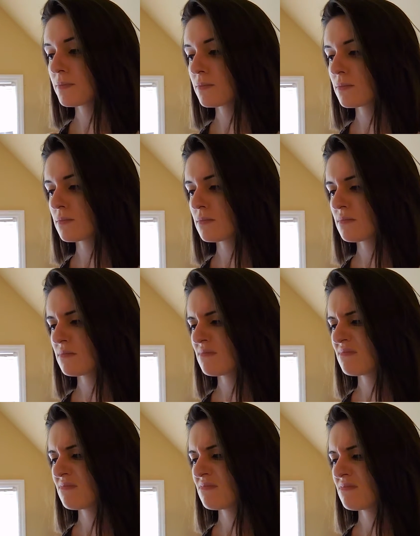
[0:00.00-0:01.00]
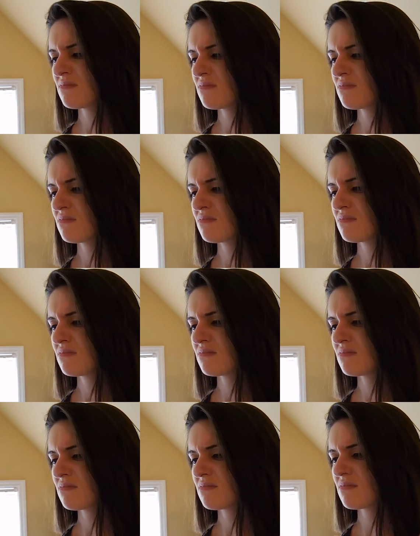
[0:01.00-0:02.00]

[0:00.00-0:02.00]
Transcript: Nothing is said.